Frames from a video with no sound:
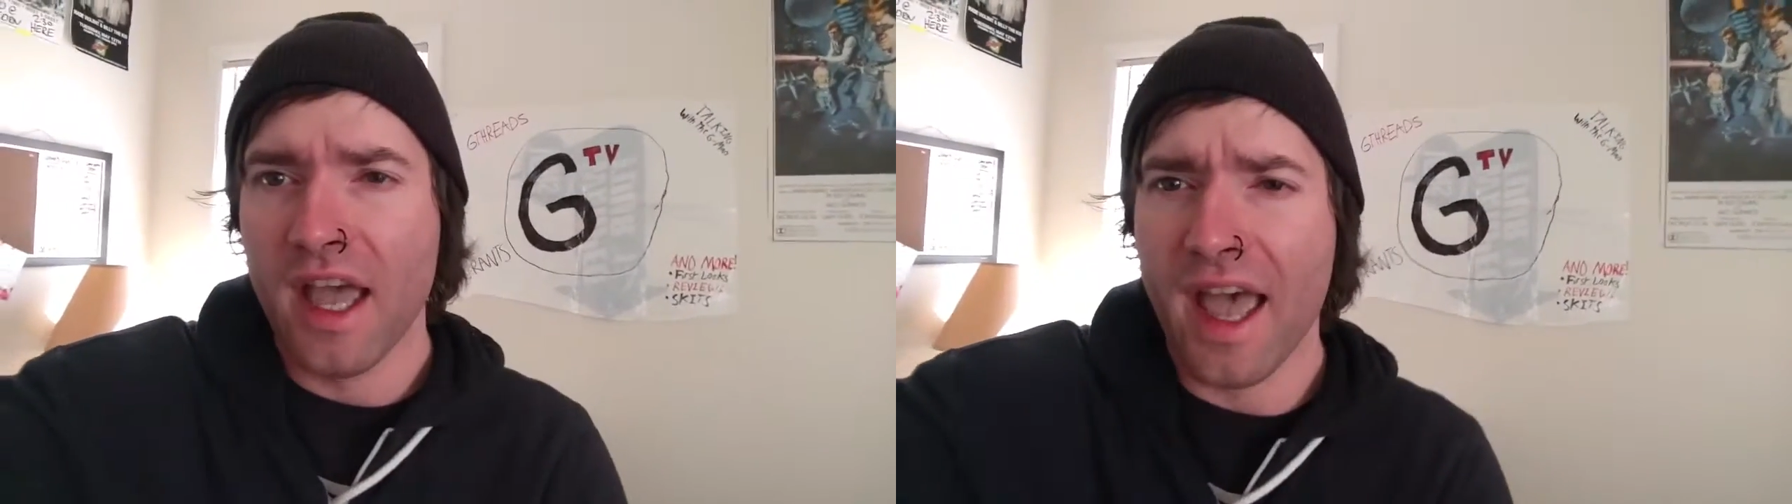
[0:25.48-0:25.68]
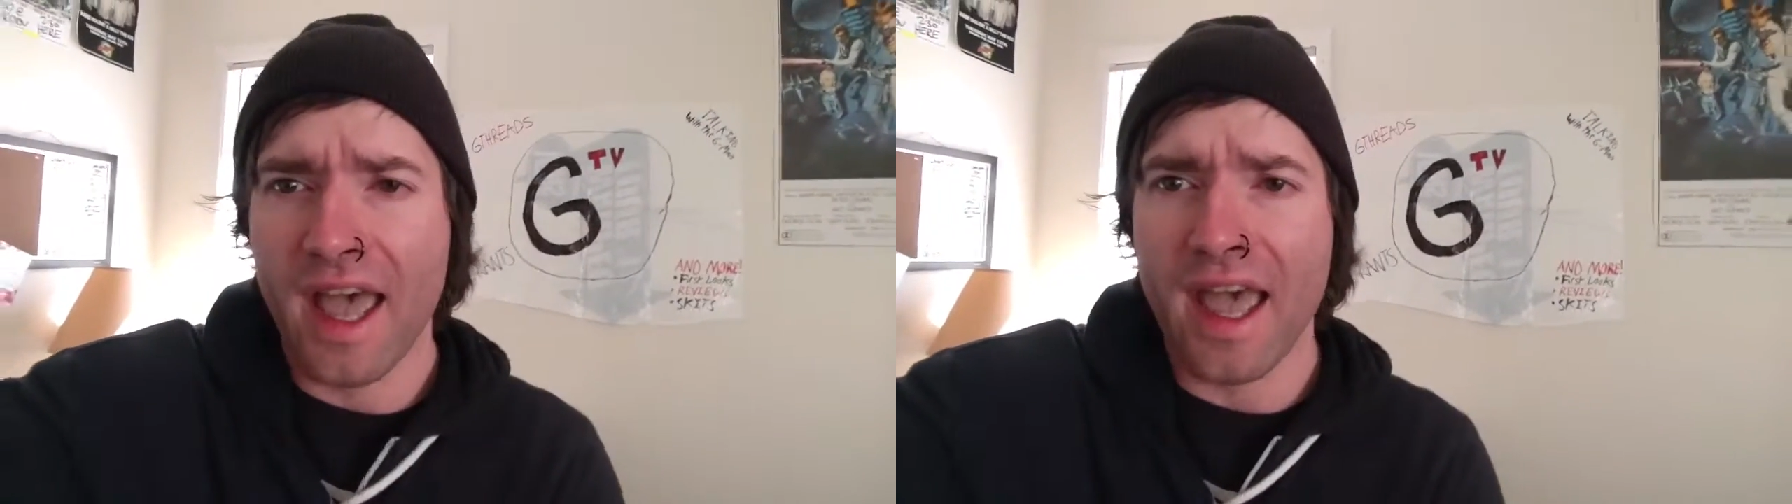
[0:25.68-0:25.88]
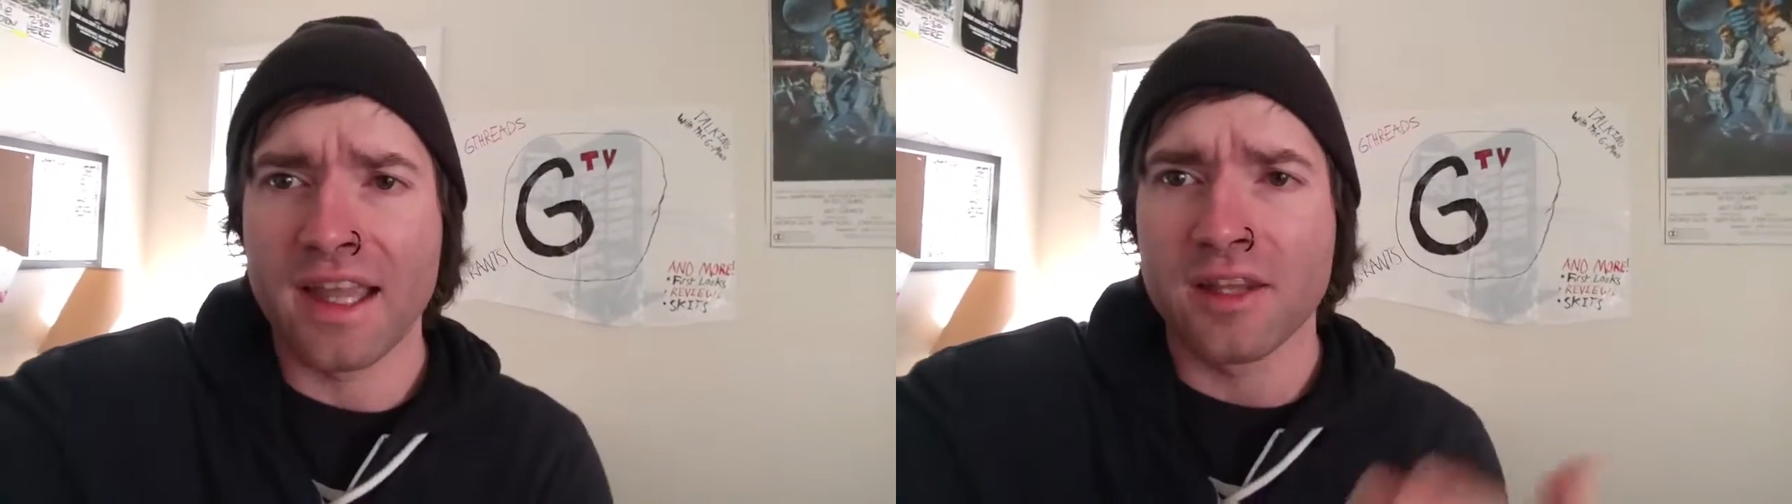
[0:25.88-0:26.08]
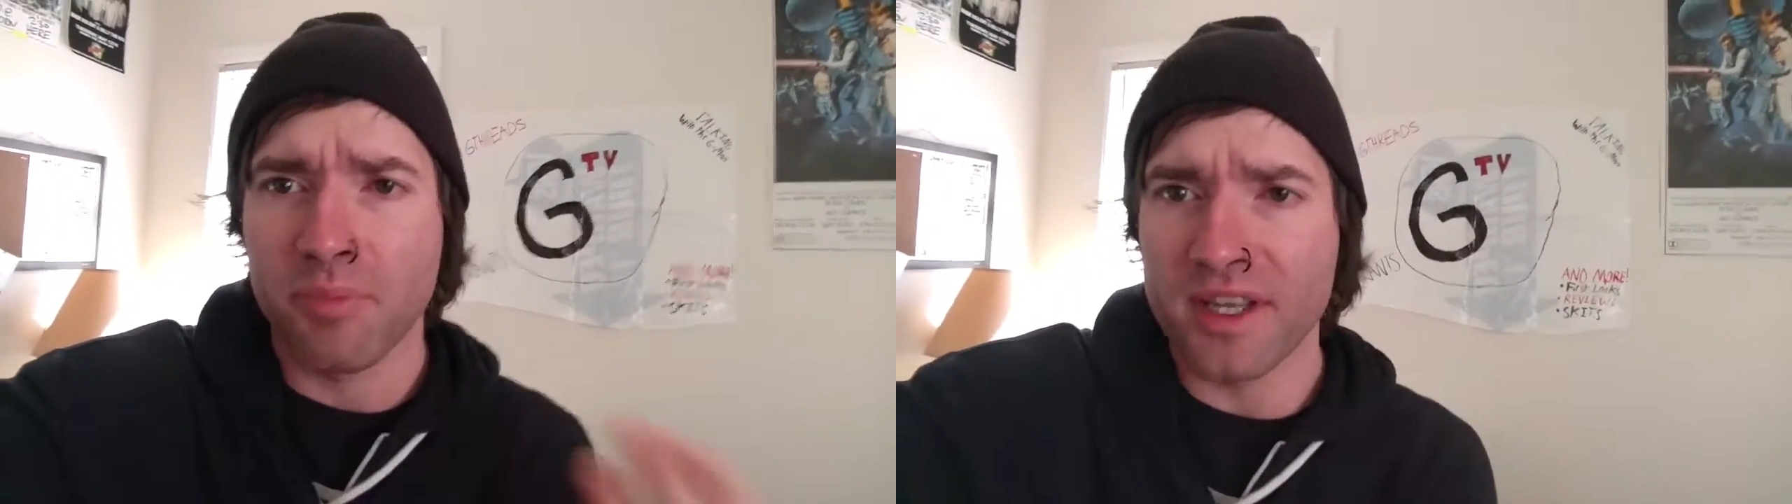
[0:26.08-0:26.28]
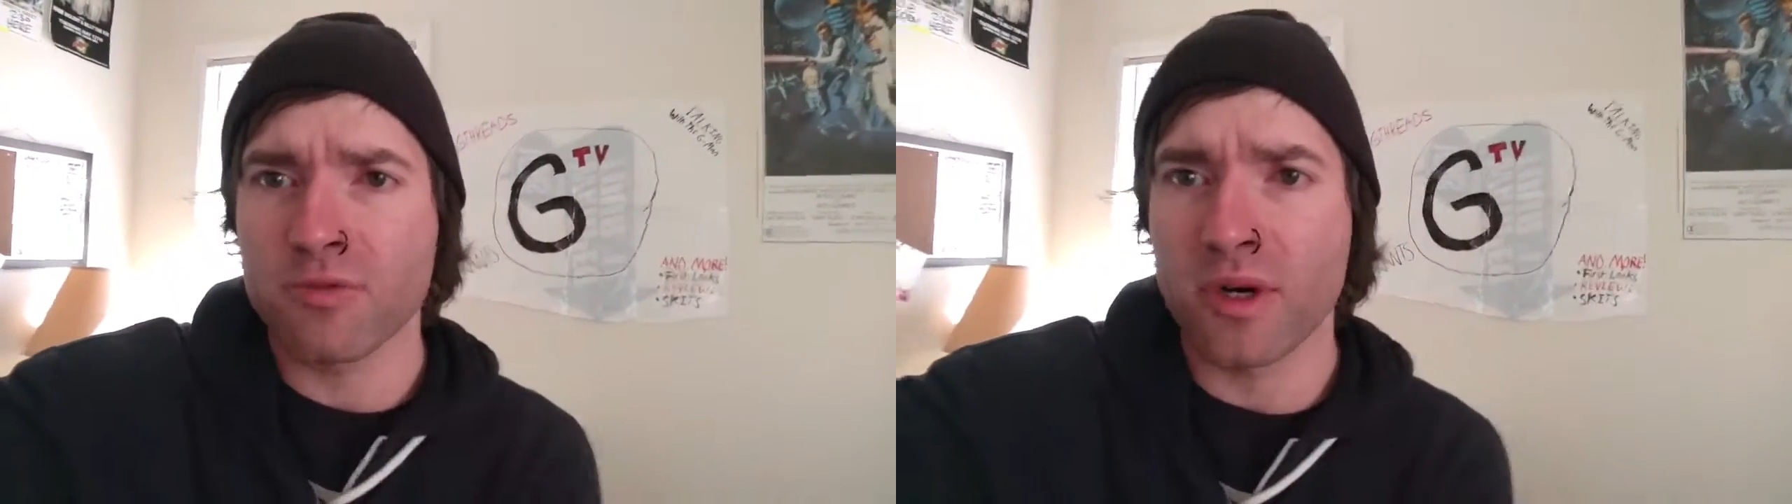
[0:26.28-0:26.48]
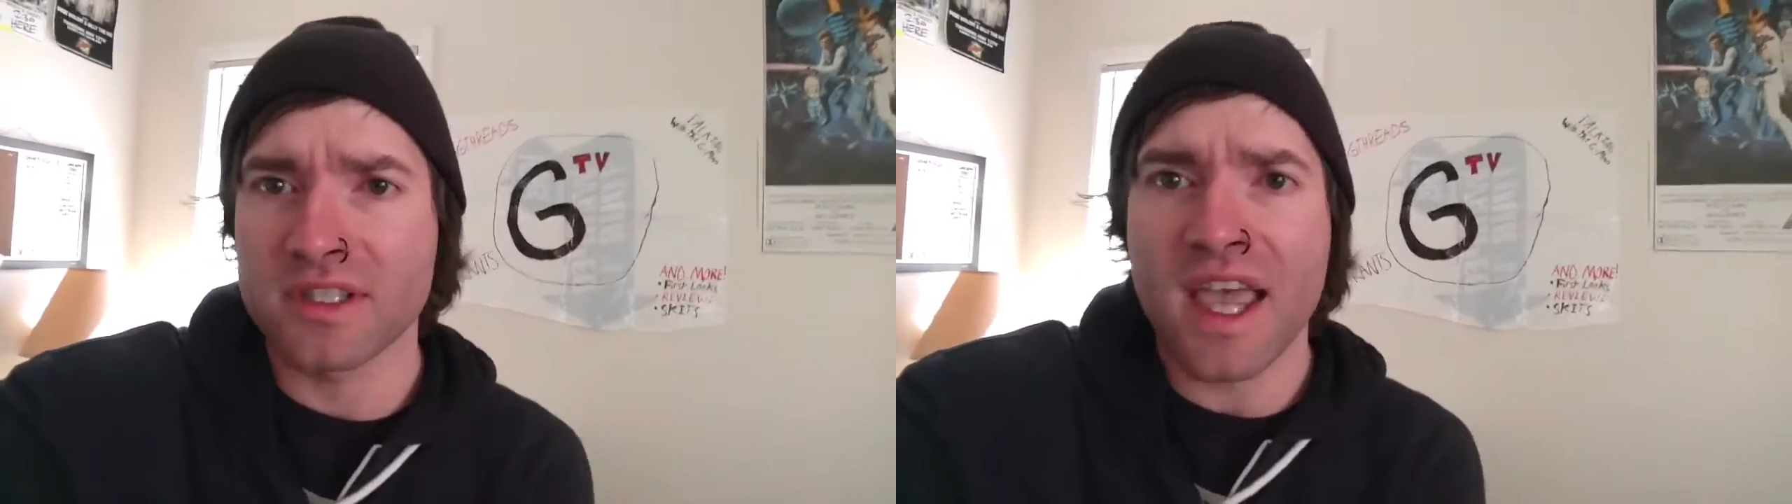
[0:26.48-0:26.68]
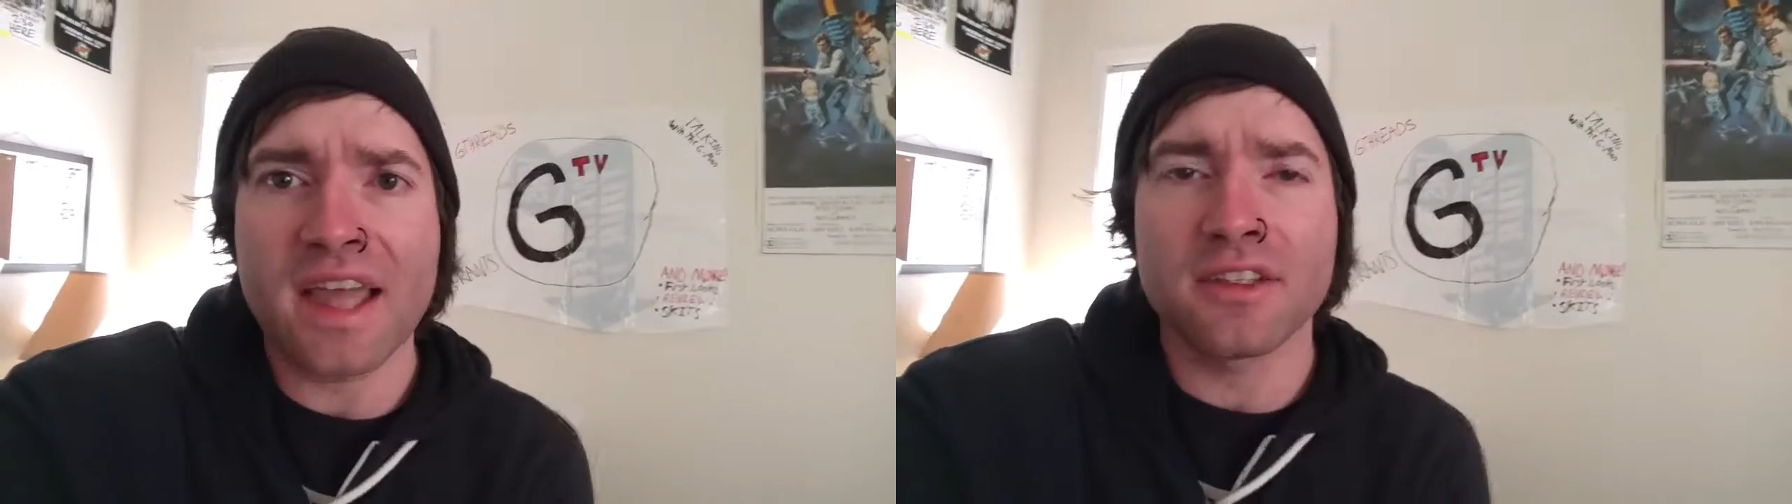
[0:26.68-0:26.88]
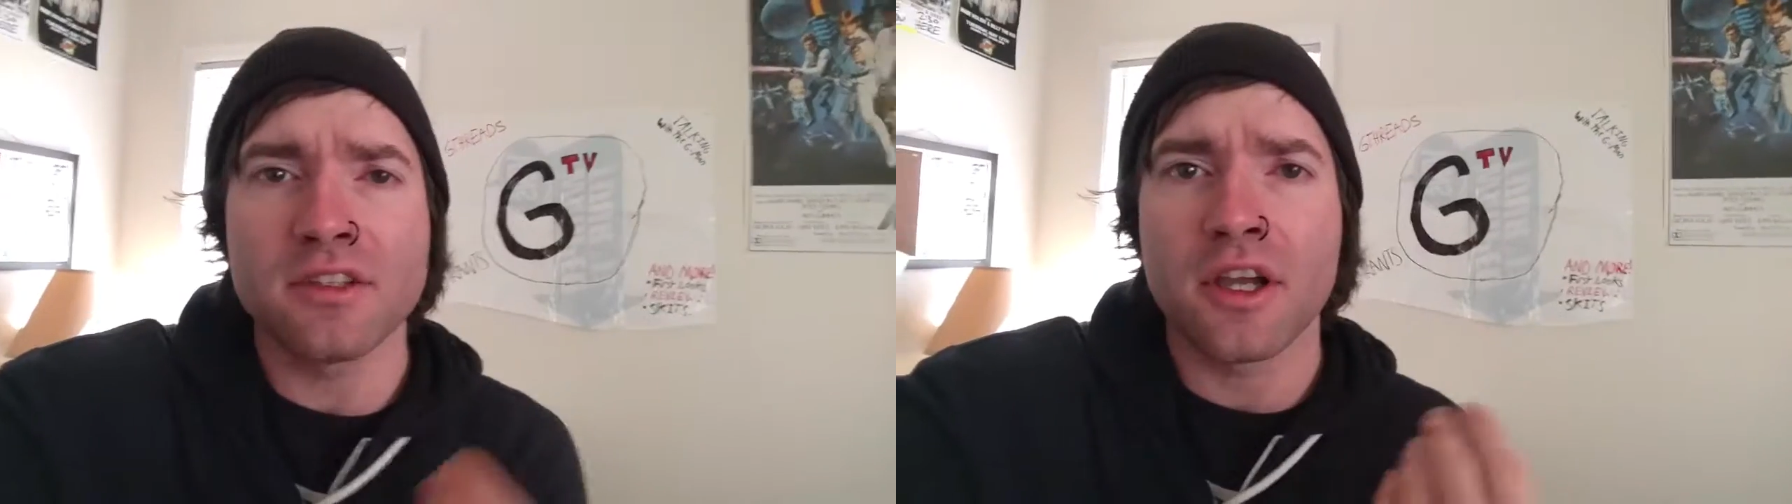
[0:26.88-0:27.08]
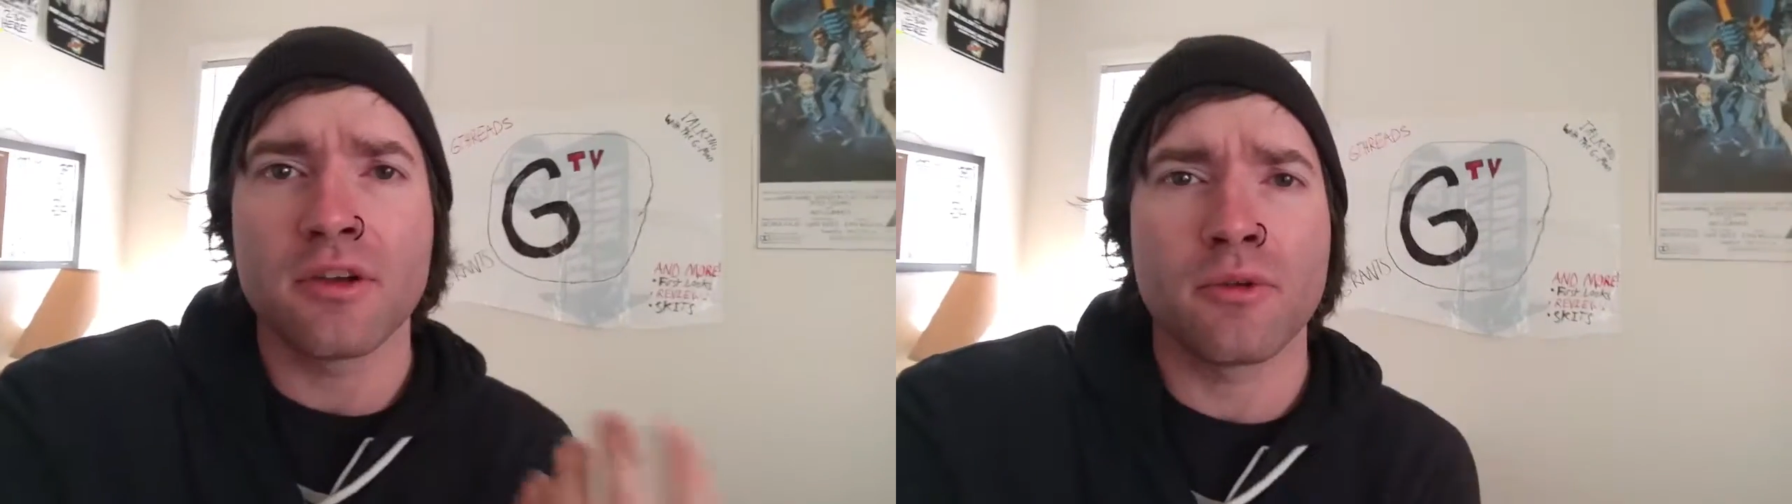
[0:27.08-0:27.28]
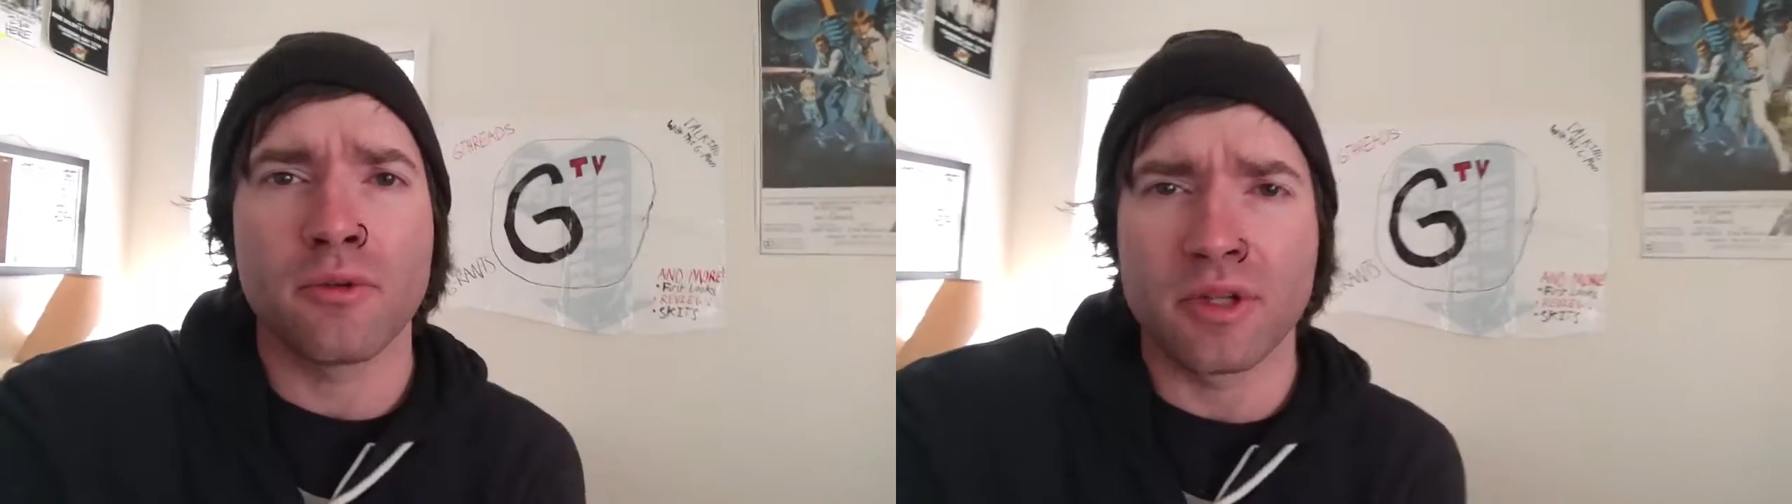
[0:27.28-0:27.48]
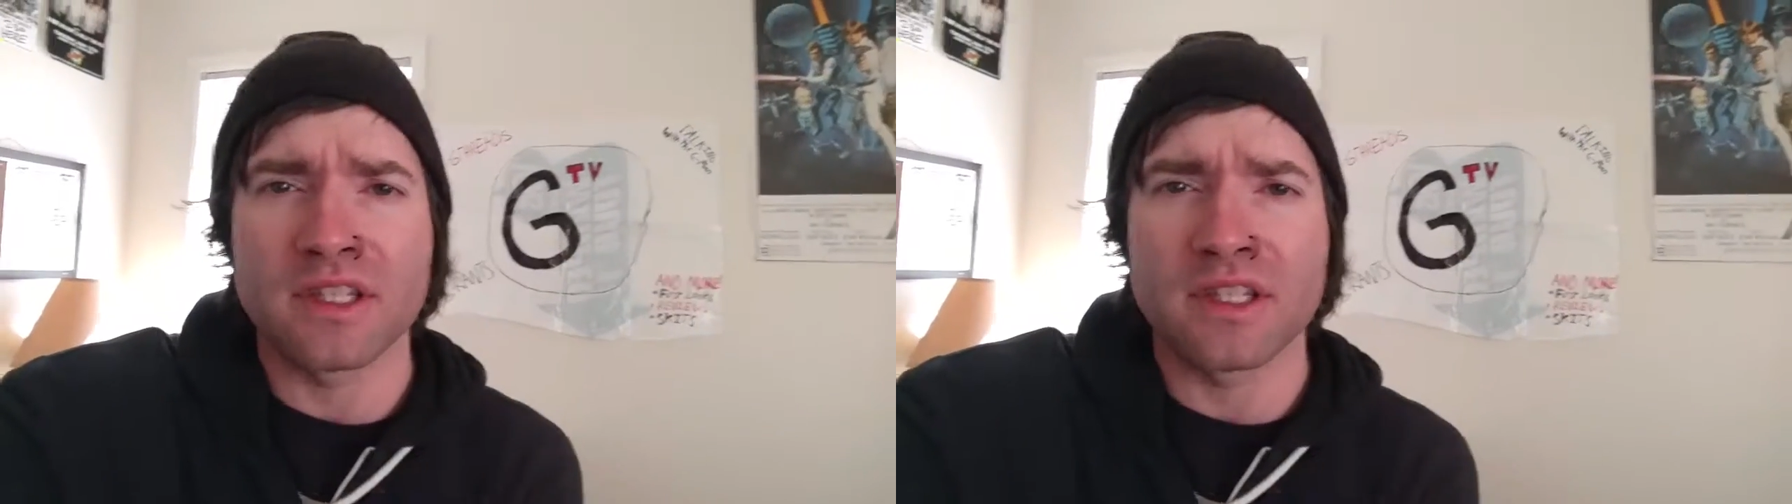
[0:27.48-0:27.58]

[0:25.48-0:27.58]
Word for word: And the place where it's at, you know,